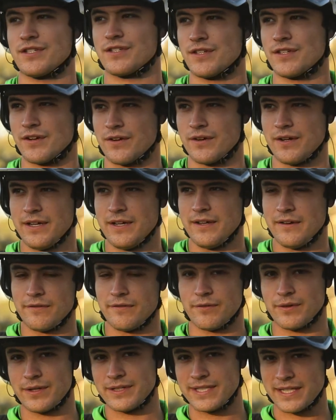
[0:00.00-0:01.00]
So
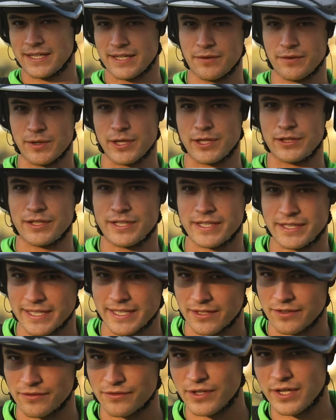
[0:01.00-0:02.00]
we want to take a quick look at
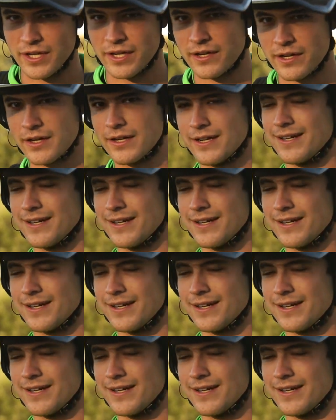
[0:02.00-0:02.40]
that over here.